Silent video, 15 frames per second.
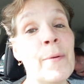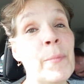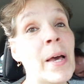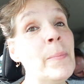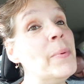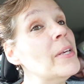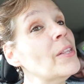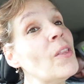It
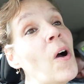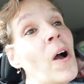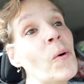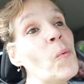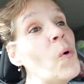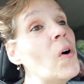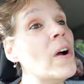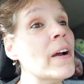might be a long
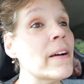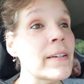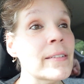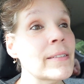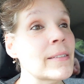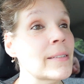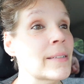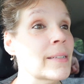war.
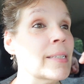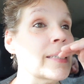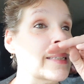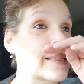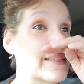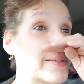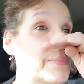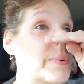War of
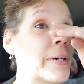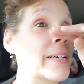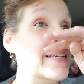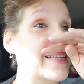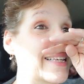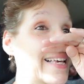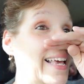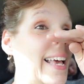attrition. But
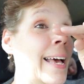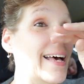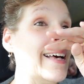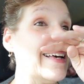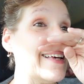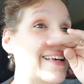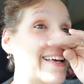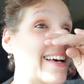
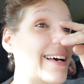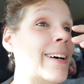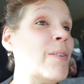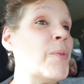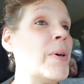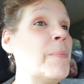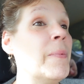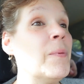yeah.
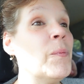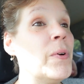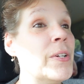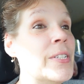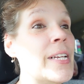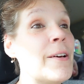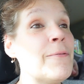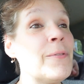We, we're
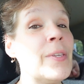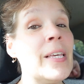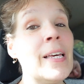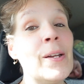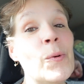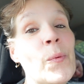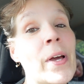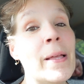definitely
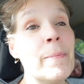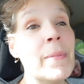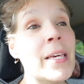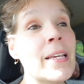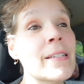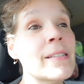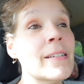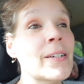going to win
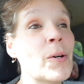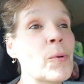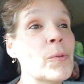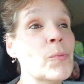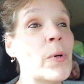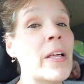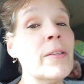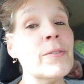because the
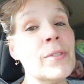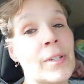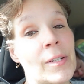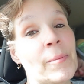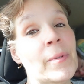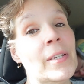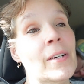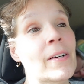cold weather is going
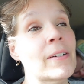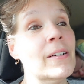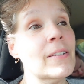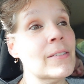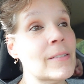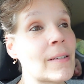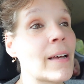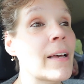to be on
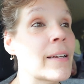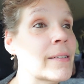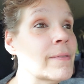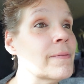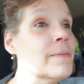our side.